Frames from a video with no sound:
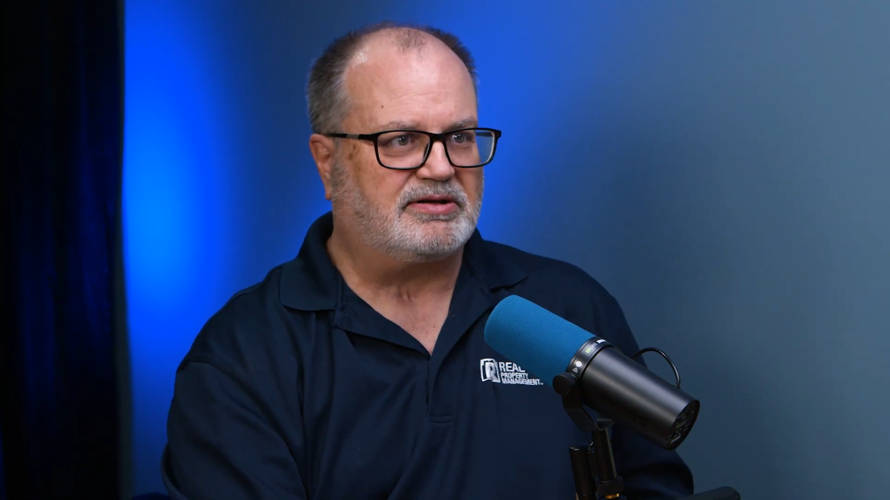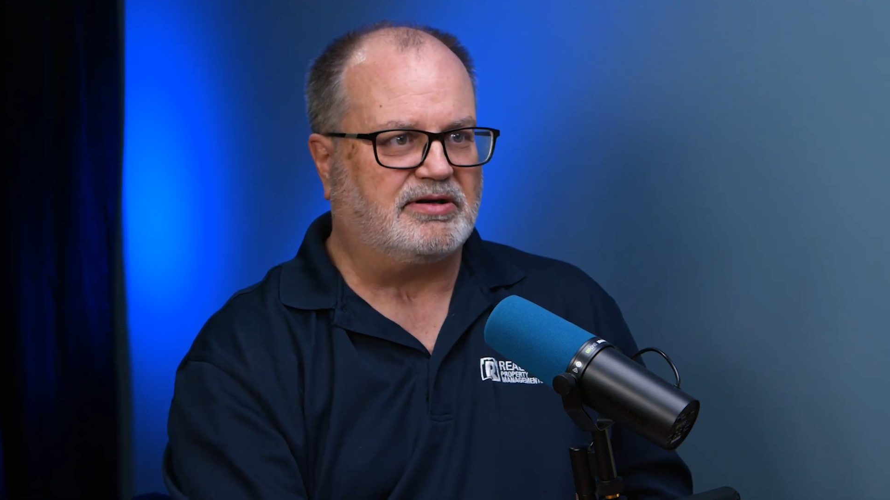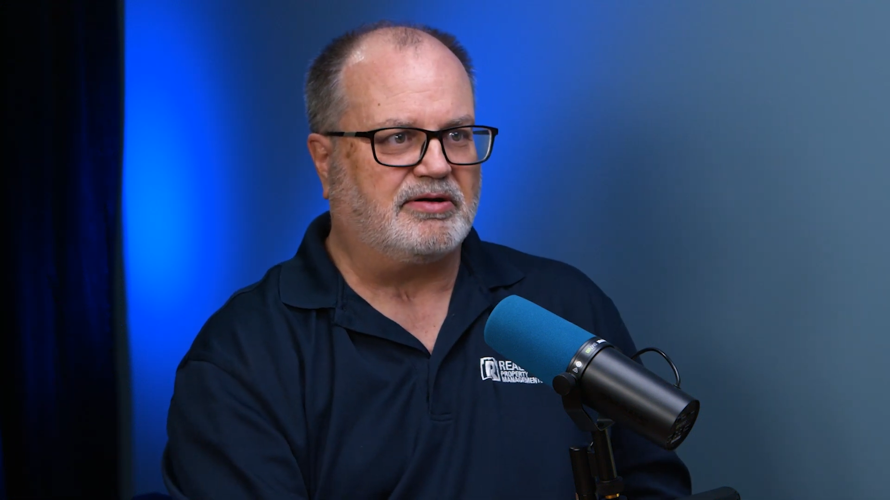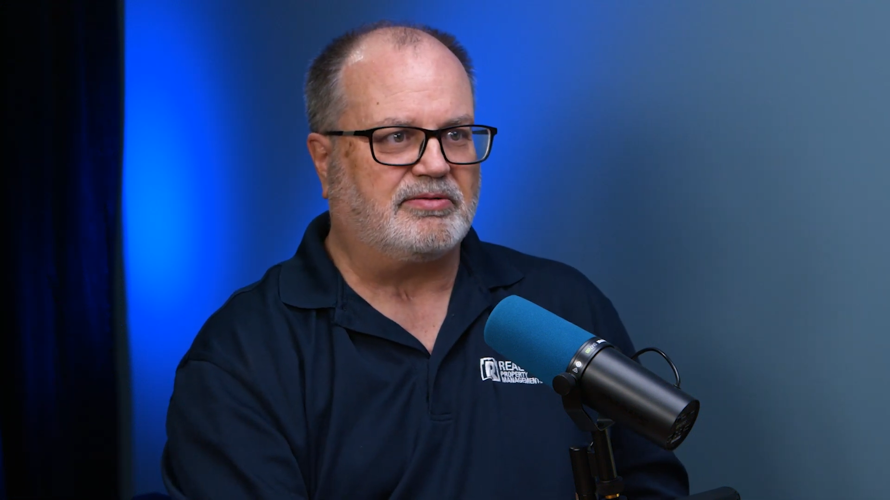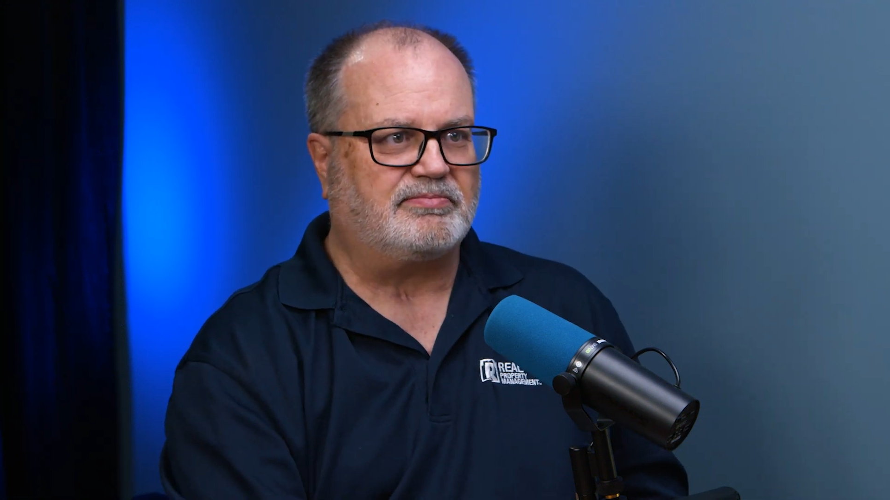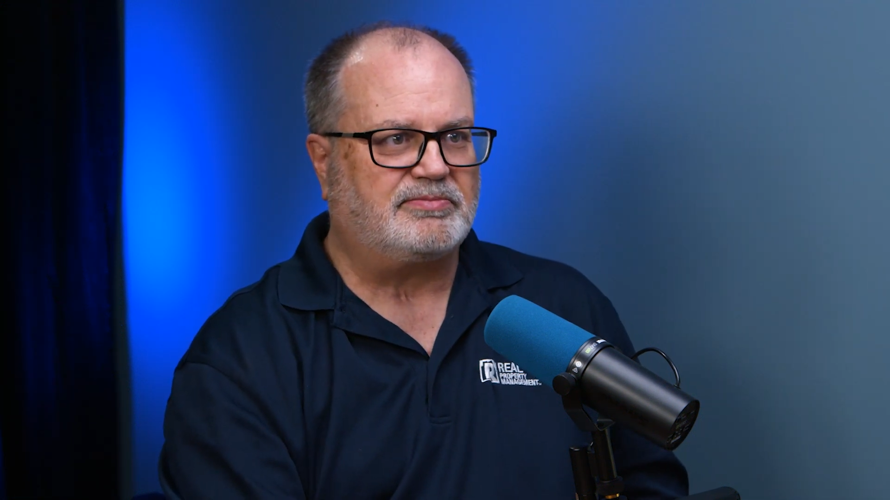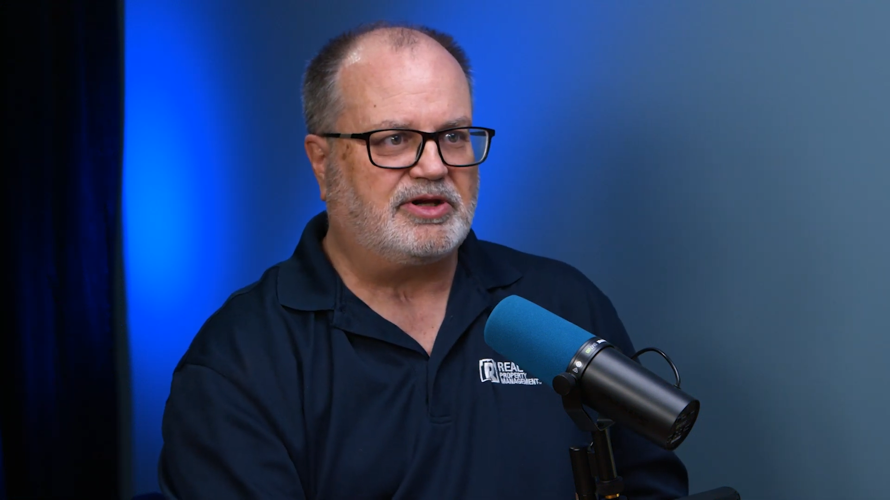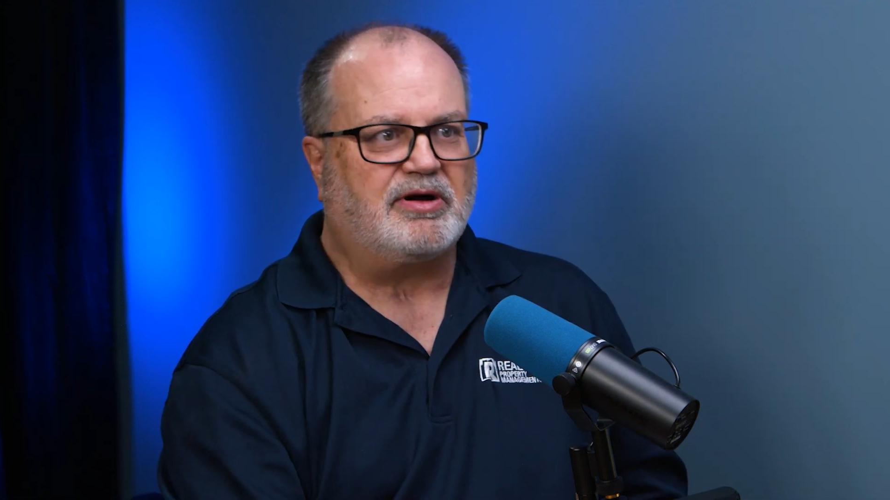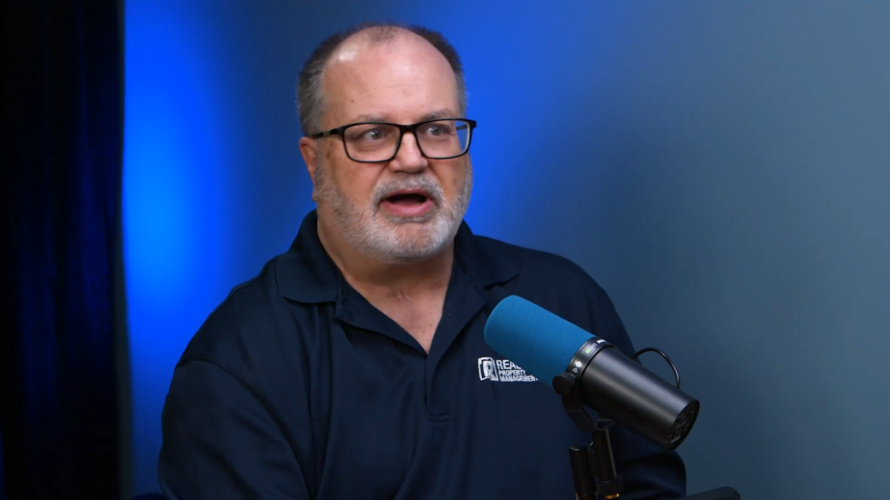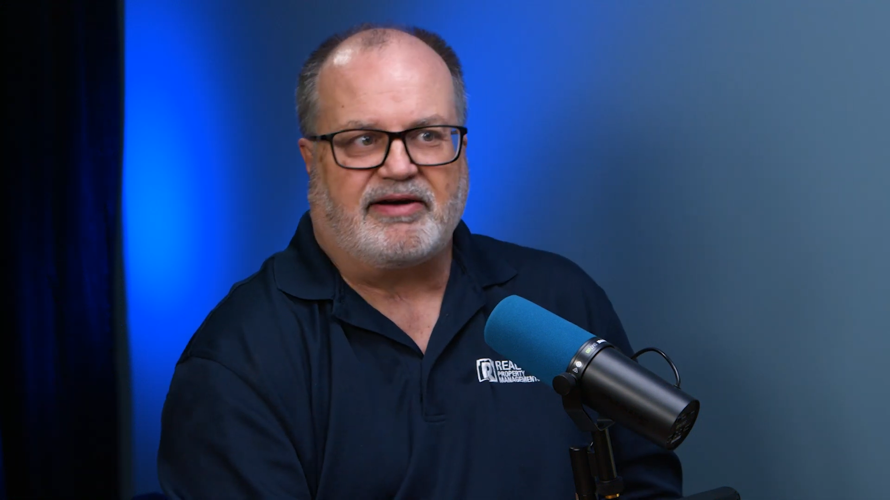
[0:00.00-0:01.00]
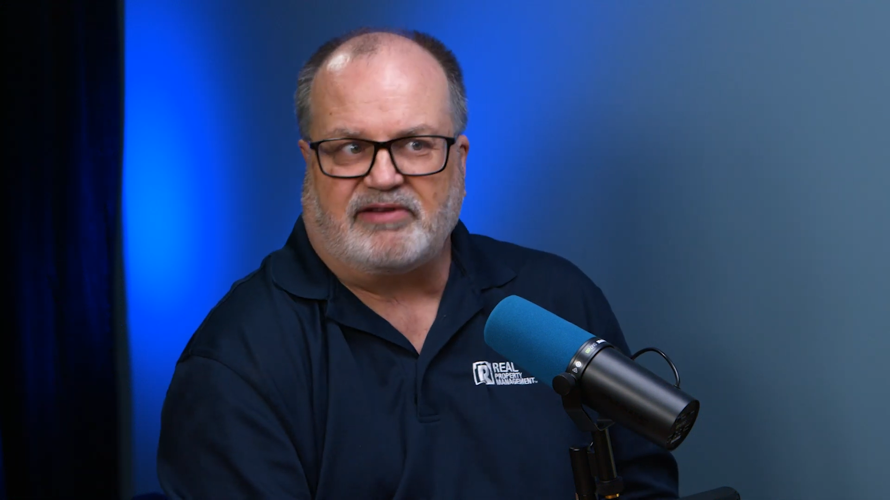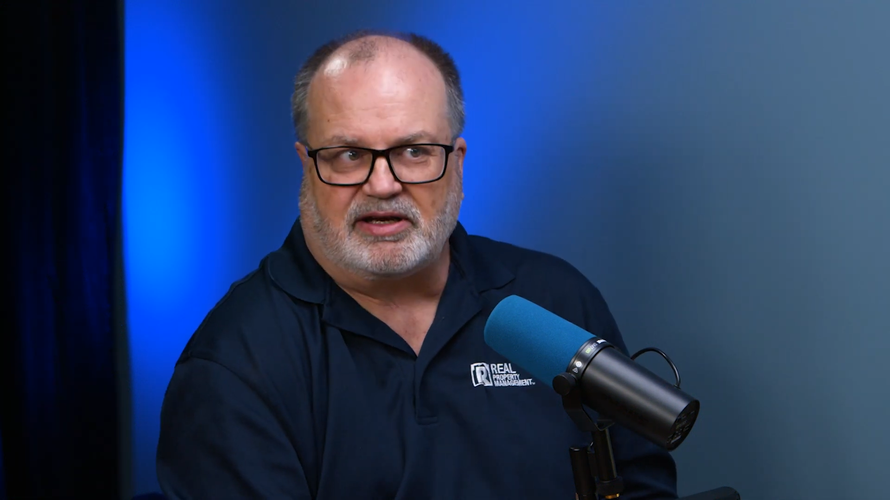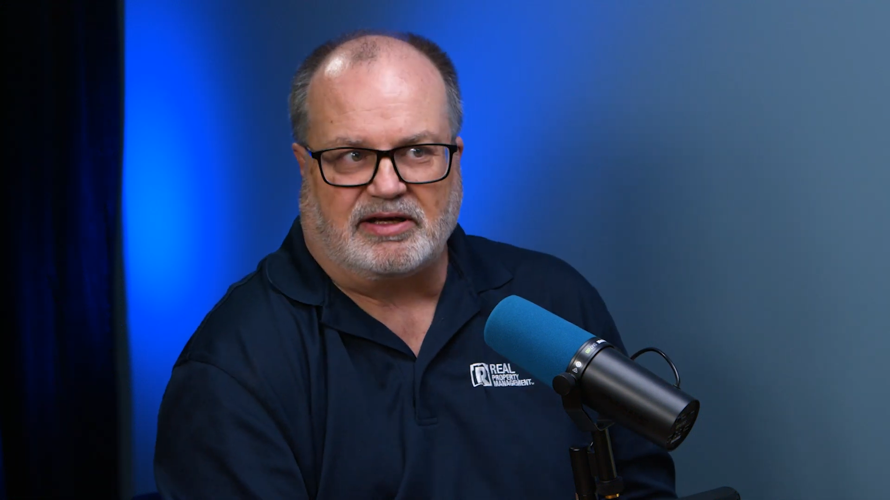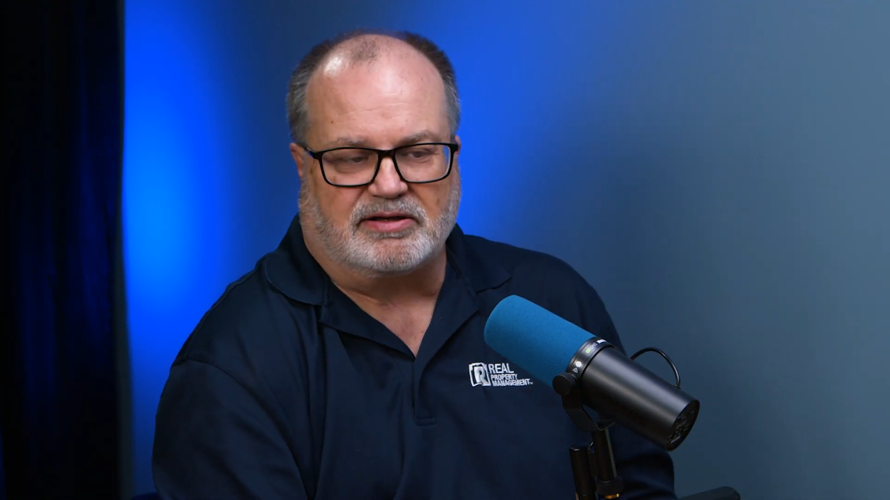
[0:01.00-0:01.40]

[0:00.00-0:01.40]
You don't have any